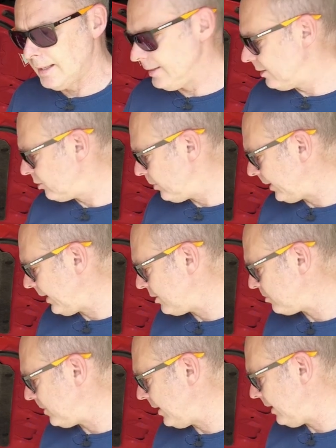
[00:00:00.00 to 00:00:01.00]
This one
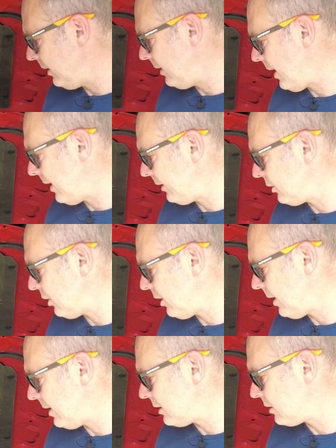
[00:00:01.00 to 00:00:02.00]
has been
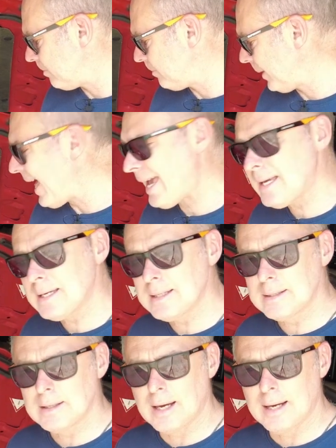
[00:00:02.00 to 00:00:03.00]
anodized black,
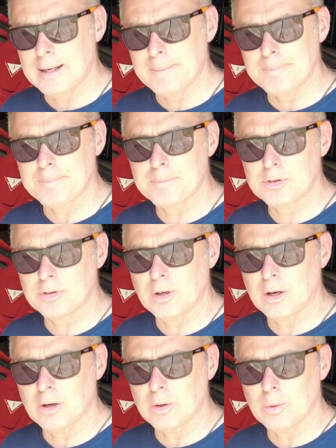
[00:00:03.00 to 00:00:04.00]

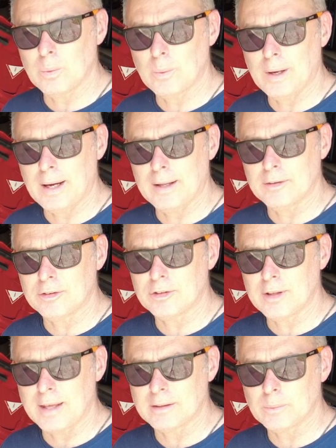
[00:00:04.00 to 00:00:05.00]
so the
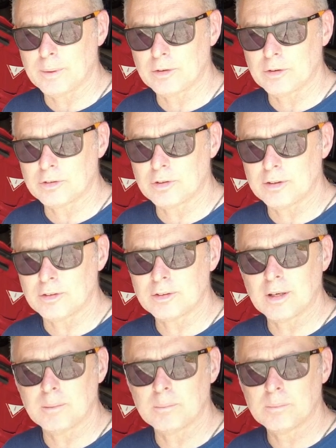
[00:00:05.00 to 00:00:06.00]
standard ones obviously just
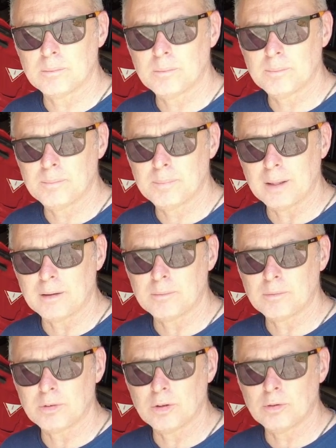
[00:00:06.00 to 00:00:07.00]
come billet
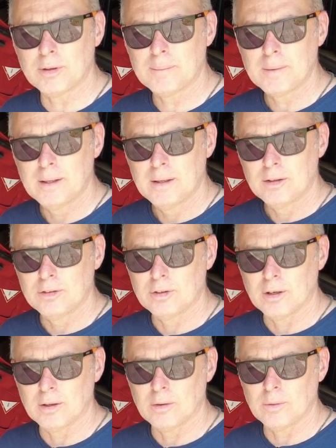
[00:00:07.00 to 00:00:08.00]
silver,
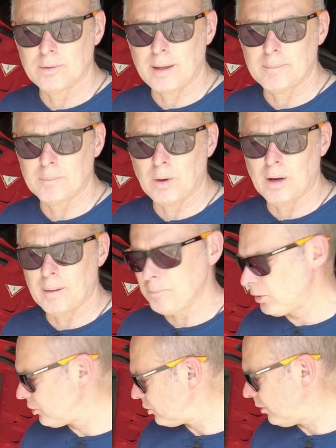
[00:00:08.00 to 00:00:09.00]
so that I'm
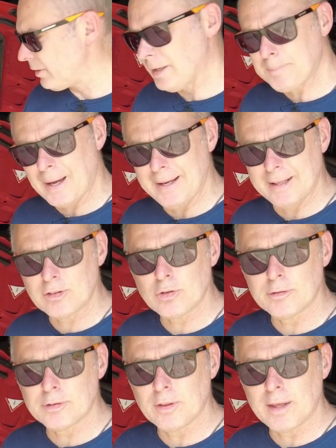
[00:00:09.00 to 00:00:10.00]
not sure you paid
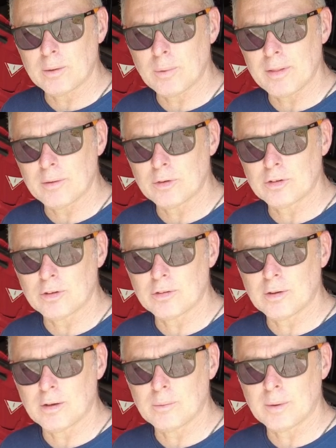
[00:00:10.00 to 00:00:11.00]
extra for that or whether it was just
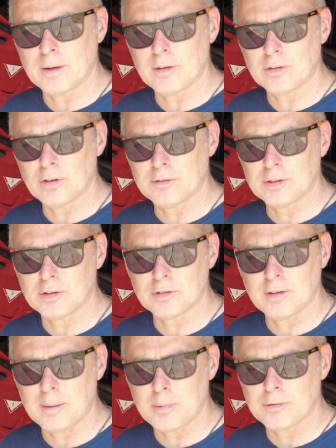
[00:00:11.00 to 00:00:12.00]
one of the
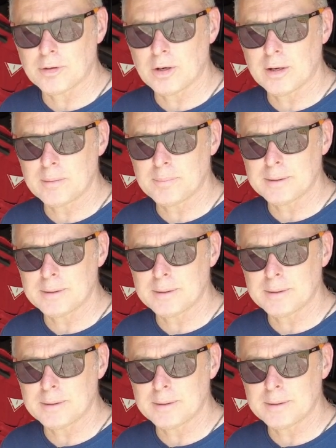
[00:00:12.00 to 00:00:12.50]
services they provide.